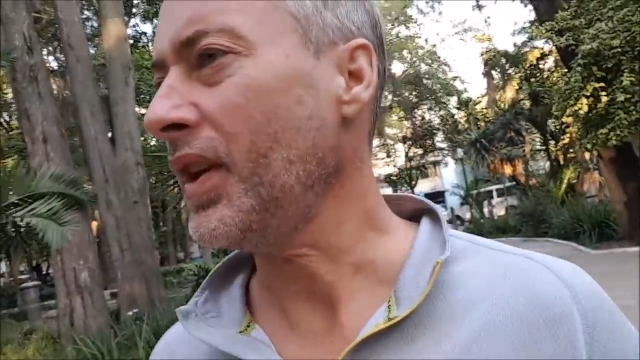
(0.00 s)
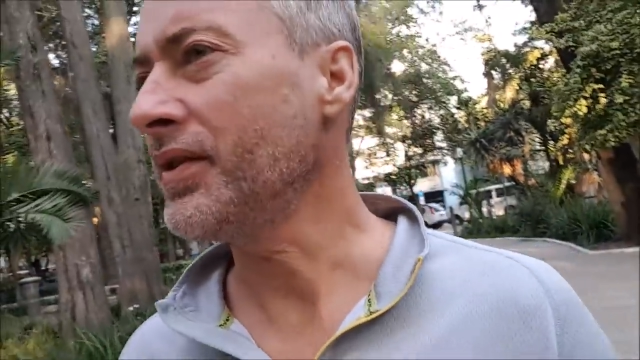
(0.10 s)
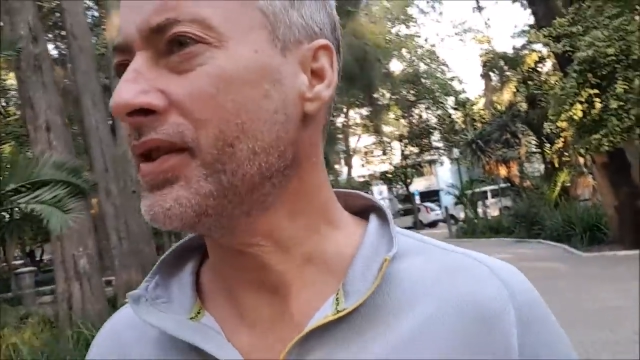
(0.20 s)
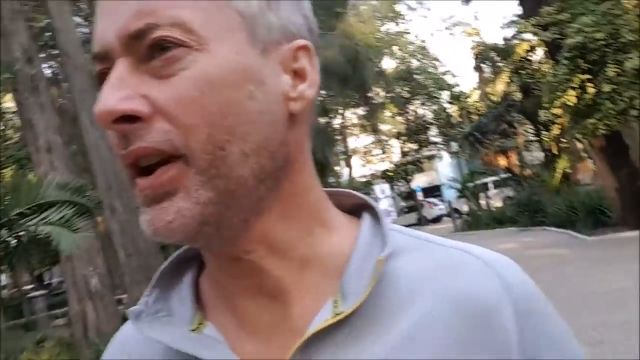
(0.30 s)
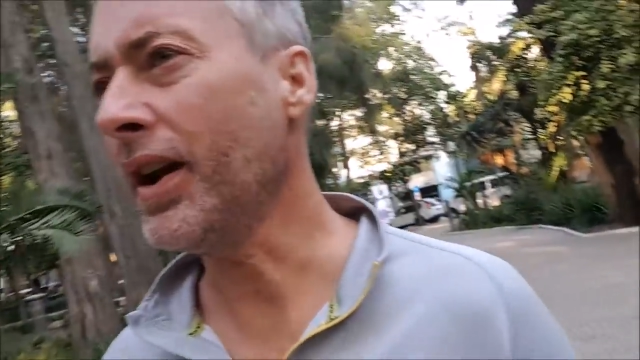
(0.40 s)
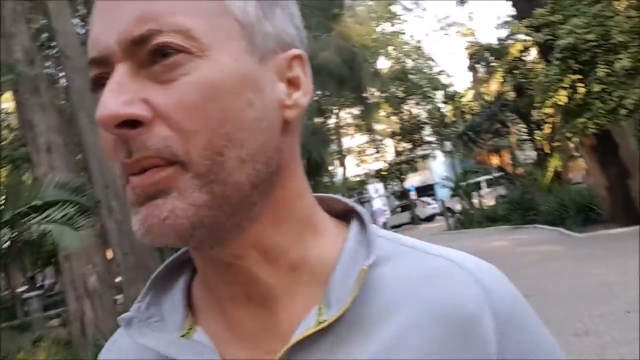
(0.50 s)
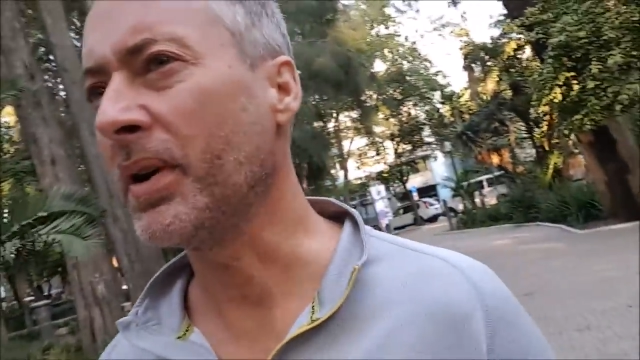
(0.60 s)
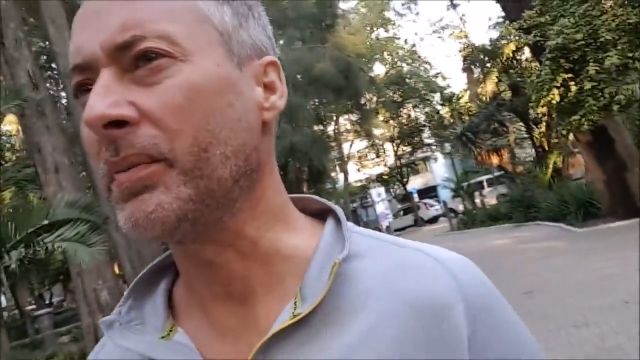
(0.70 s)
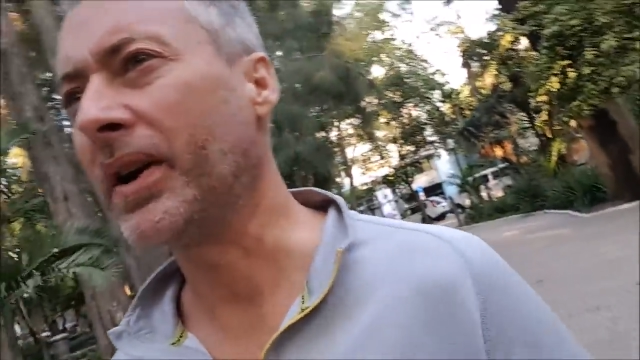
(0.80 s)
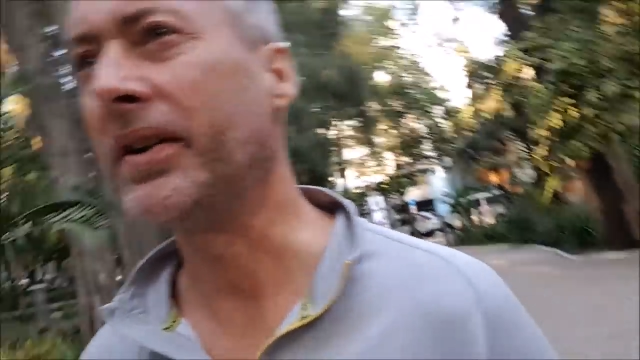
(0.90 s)
So yeah, I'm
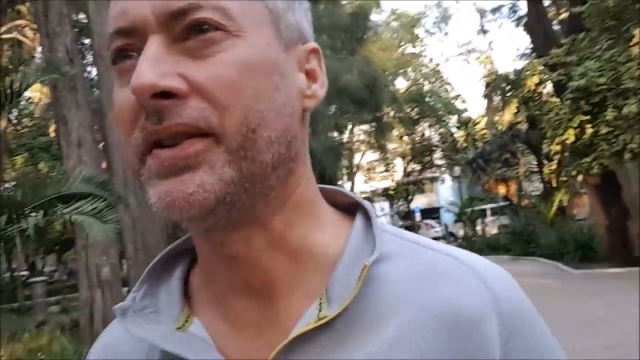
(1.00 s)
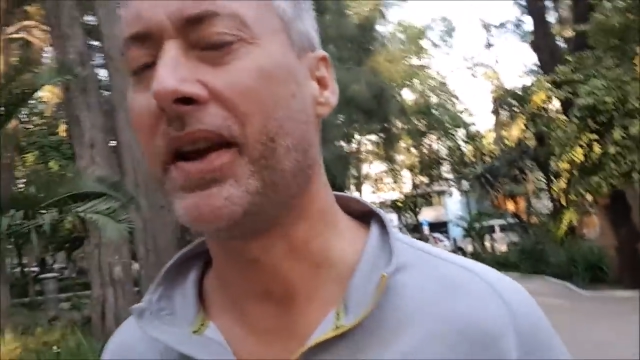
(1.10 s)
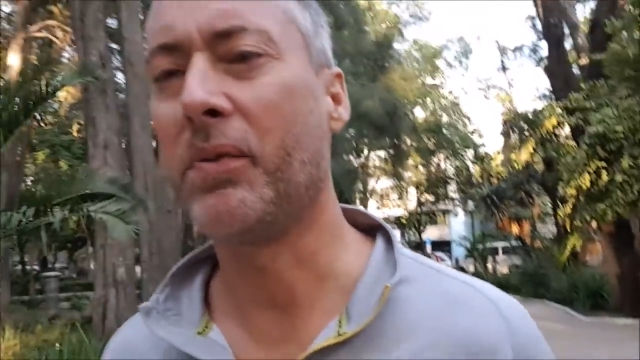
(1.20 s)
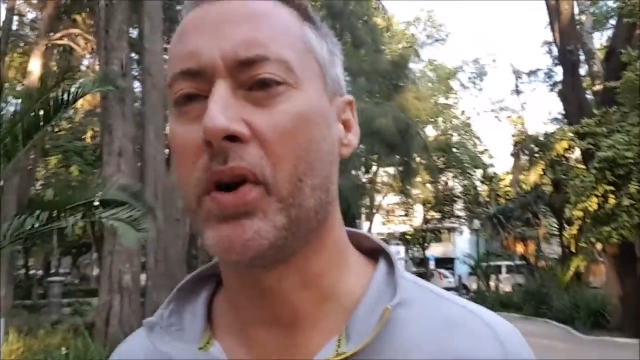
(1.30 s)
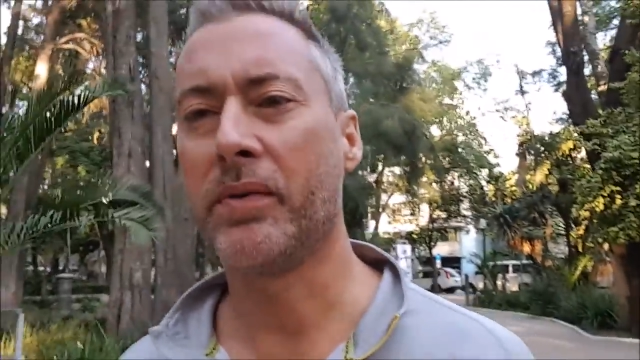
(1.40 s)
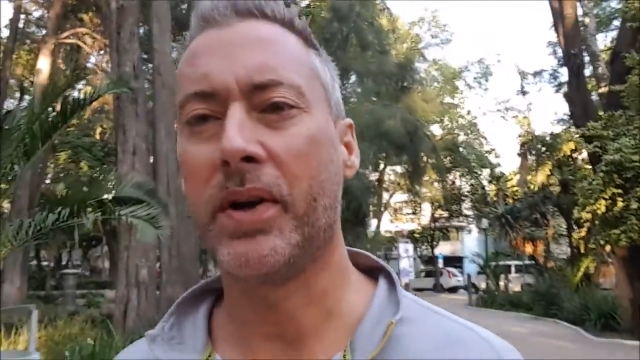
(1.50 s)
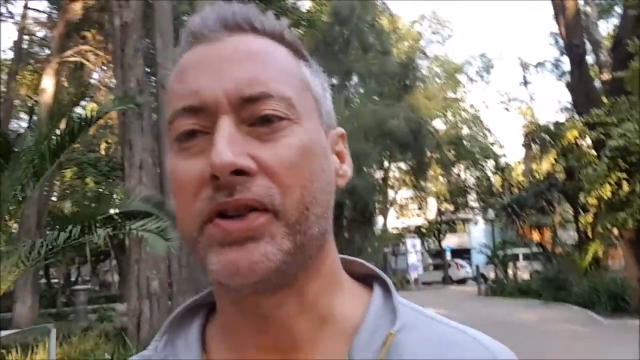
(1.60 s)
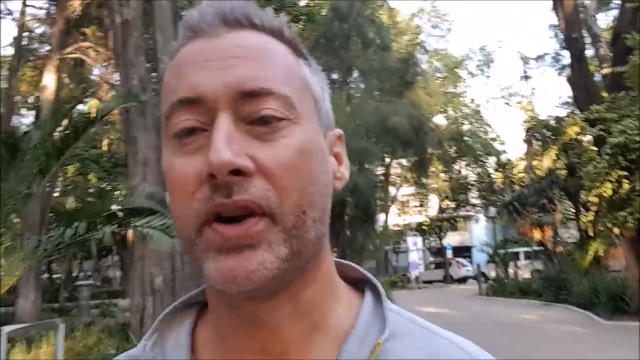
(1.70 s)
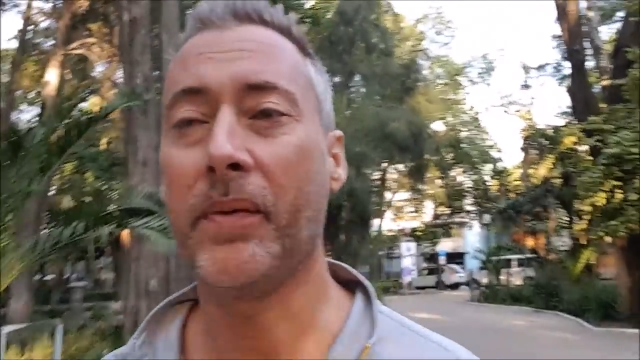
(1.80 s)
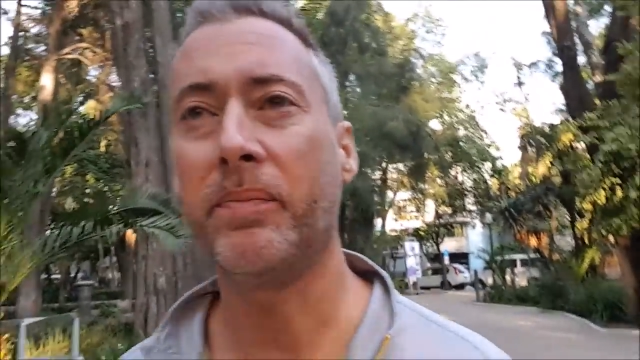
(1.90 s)
on my day one of my
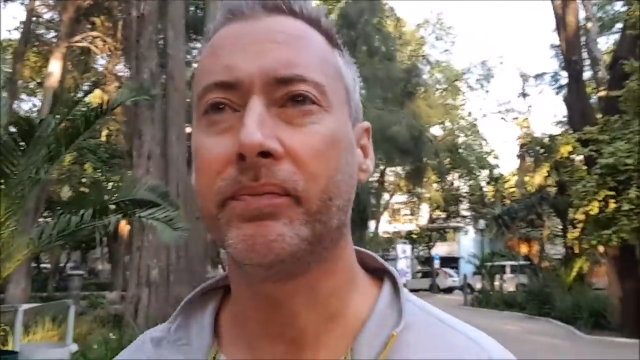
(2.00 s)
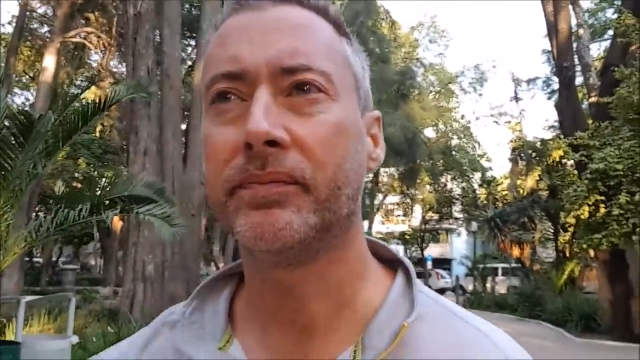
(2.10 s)
trip.